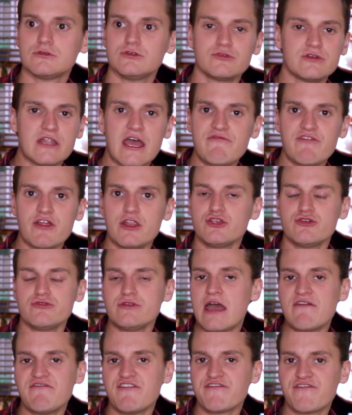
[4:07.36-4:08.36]
You
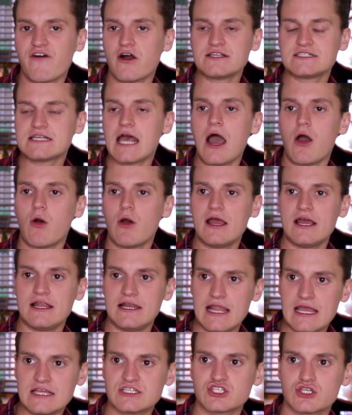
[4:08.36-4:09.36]
never find out
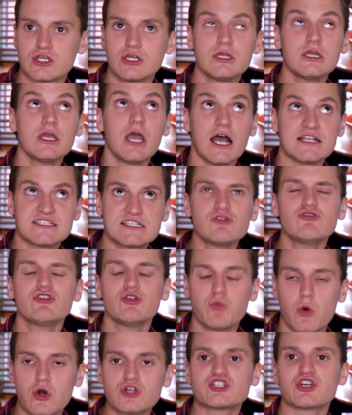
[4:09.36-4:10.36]
unless you... Until
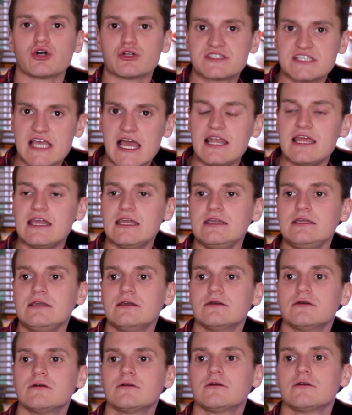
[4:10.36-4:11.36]
you watch it on telly,
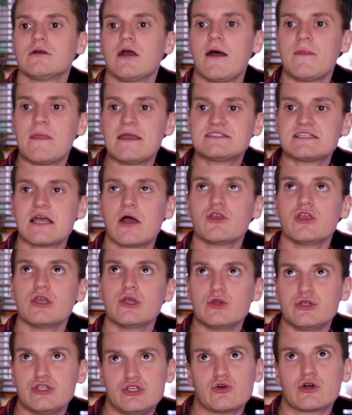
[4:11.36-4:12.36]
and they tell
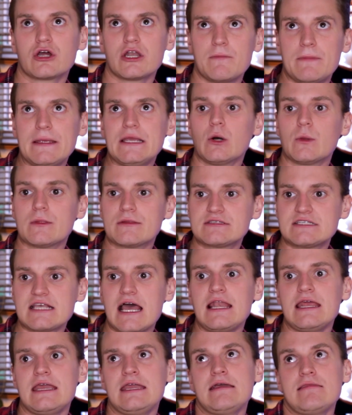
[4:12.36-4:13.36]
you you're going to be on
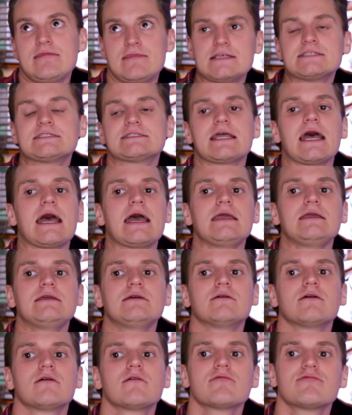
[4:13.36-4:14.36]
telly this
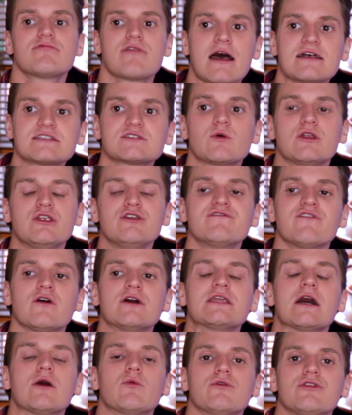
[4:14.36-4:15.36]
day. That's when you
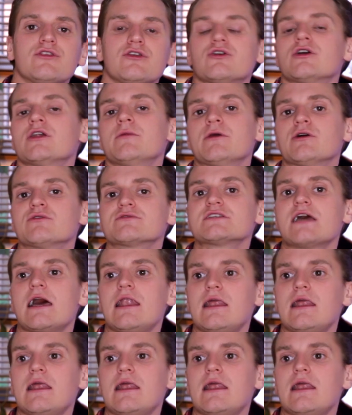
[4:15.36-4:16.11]
find out you're going to be on